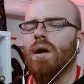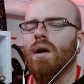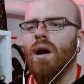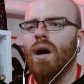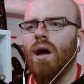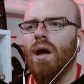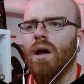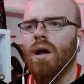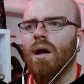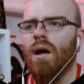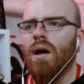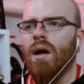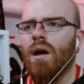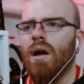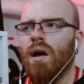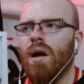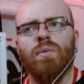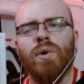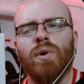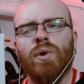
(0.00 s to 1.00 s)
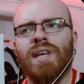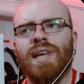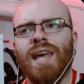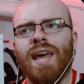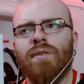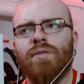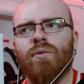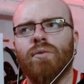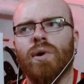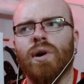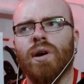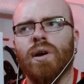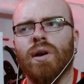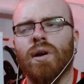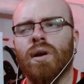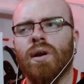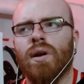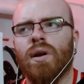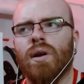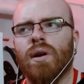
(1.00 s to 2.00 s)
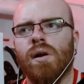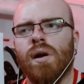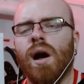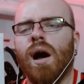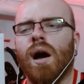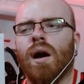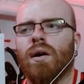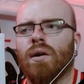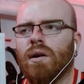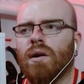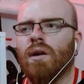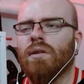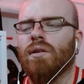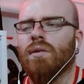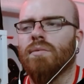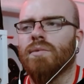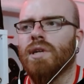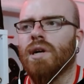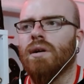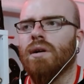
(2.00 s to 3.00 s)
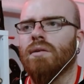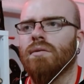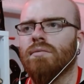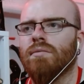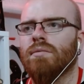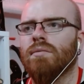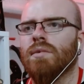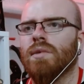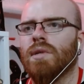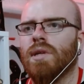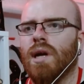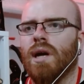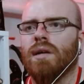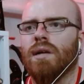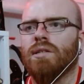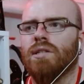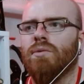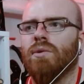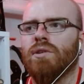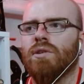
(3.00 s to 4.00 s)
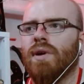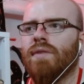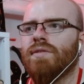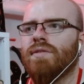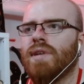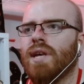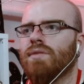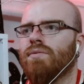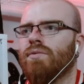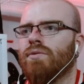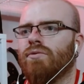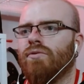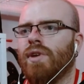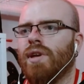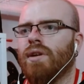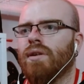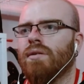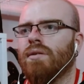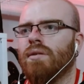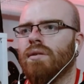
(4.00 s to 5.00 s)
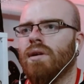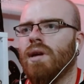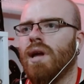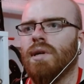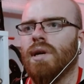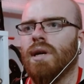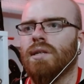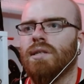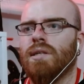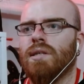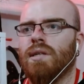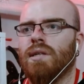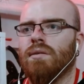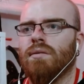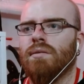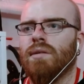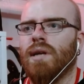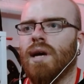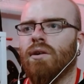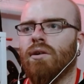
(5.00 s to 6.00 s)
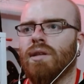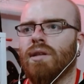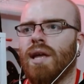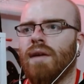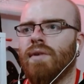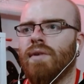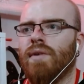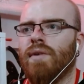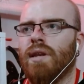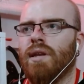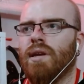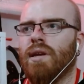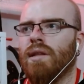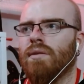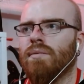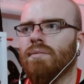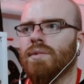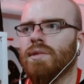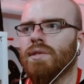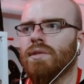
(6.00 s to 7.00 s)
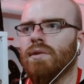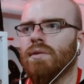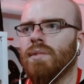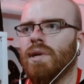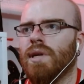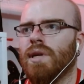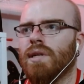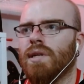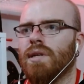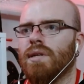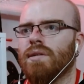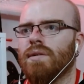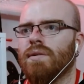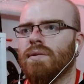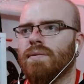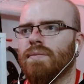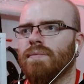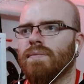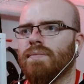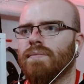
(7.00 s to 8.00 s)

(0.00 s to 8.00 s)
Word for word: Huh? What he gave to her? Ah, condoms, yeah? Yeah, she wants to have sex with Rick. Yeah, they are not having any condom, so it makes sense.